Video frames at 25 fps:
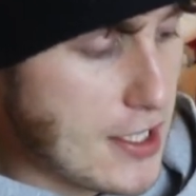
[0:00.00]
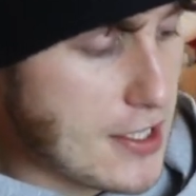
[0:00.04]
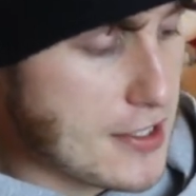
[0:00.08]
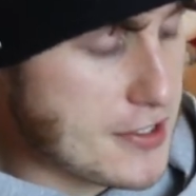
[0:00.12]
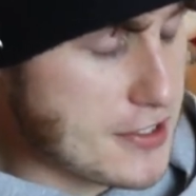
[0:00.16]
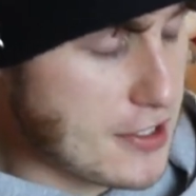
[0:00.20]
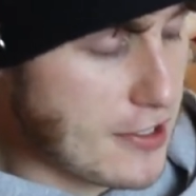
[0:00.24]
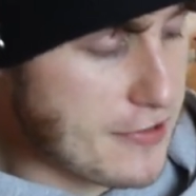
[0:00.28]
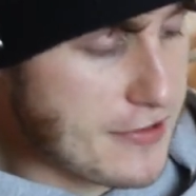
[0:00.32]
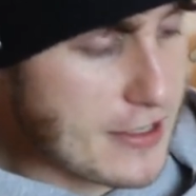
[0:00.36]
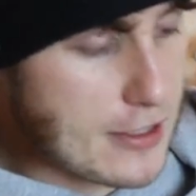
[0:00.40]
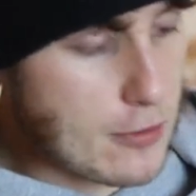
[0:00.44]

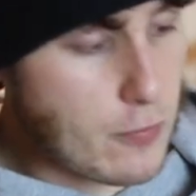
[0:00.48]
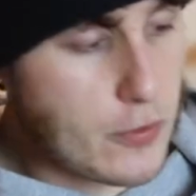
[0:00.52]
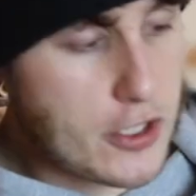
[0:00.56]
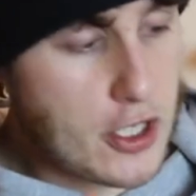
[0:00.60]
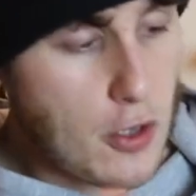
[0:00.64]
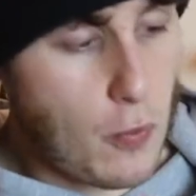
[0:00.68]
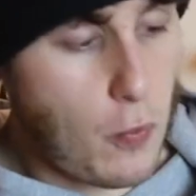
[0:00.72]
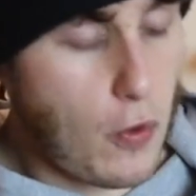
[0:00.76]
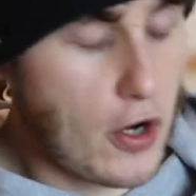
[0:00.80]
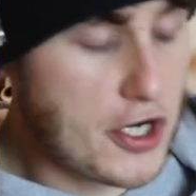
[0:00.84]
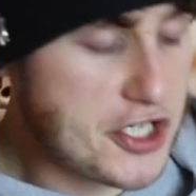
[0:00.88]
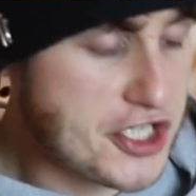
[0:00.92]
So I think when
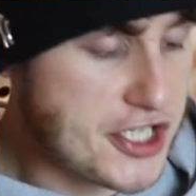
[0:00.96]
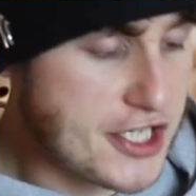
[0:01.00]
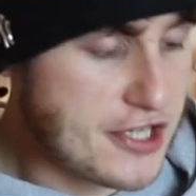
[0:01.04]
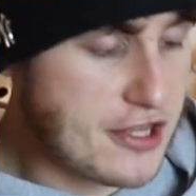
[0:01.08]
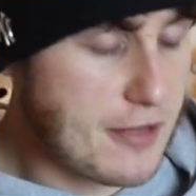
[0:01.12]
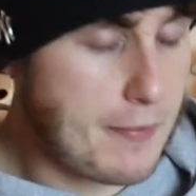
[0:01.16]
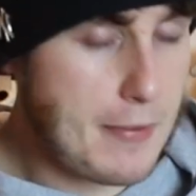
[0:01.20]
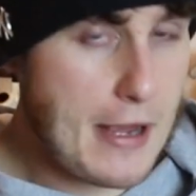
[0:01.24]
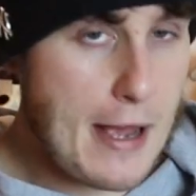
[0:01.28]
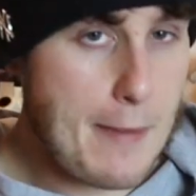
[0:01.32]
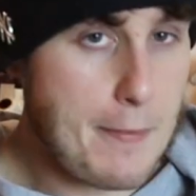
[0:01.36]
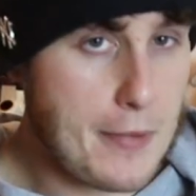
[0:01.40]
you're washing
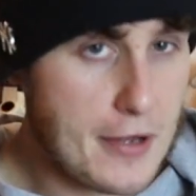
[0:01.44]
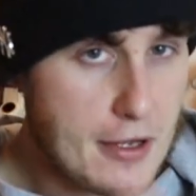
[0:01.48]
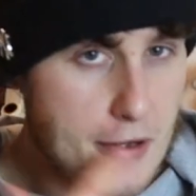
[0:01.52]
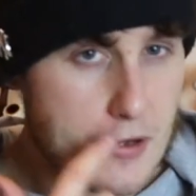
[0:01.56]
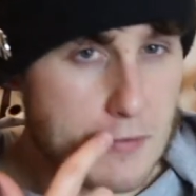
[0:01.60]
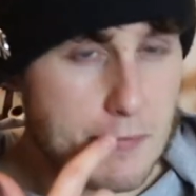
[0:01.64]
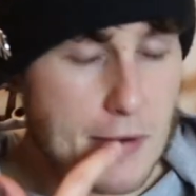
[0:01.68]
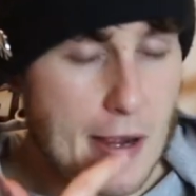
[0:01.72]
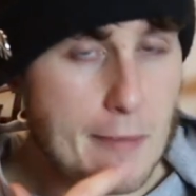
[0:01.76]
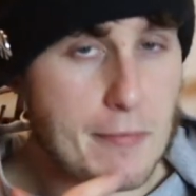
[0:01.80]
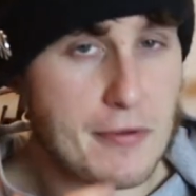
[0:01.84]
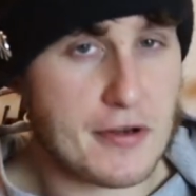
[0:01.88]
the
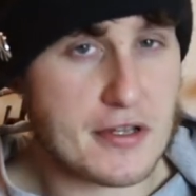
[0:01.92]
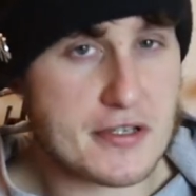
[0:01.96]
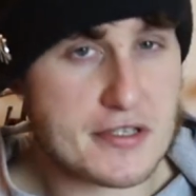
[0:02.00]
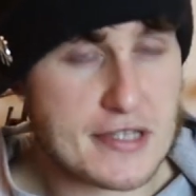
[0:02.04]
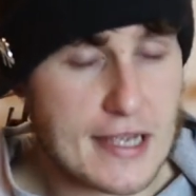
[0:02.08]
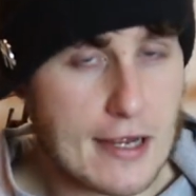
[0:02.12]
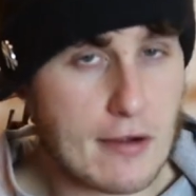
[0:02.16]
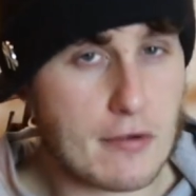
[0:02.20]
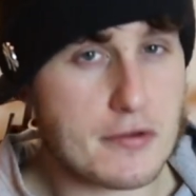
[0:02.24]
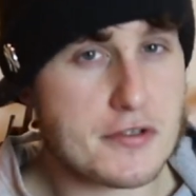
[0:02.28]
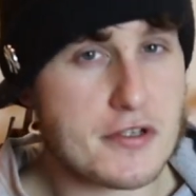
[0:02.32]
pepperness down,